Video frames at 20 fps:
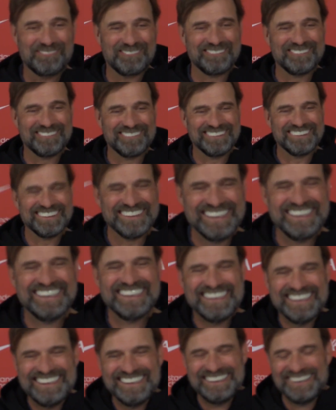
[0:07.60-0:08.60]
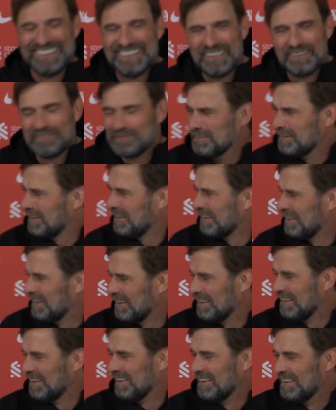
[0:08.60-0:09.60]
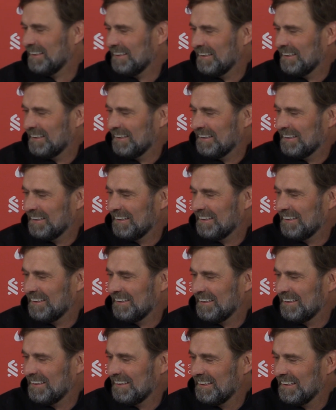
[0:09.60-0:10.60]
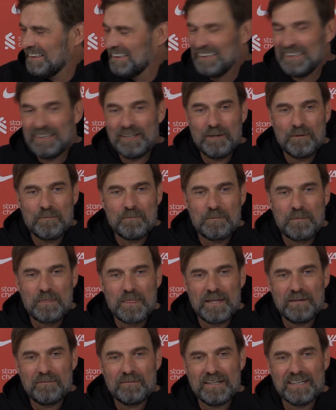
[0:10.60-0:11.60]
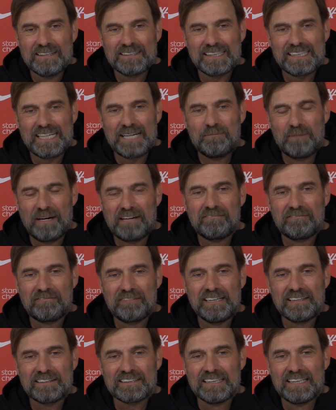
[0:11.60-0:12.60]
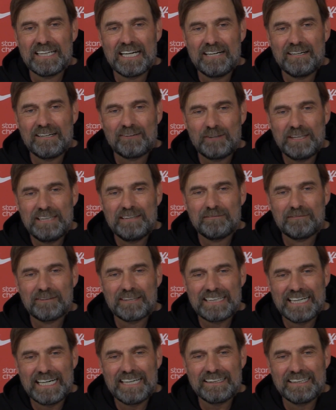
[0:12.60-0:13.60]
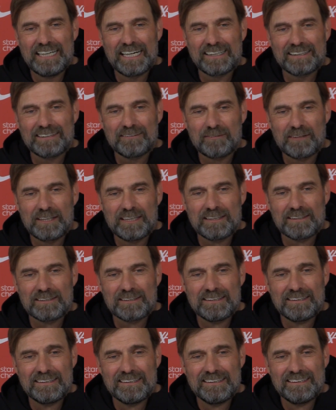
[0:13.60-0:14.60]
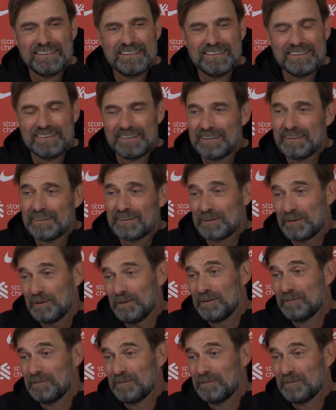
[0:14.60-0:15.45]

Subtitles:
You did know that. We talked about it in the States years ago. That's again my filter. I really forget negative things. Okay, that's cool.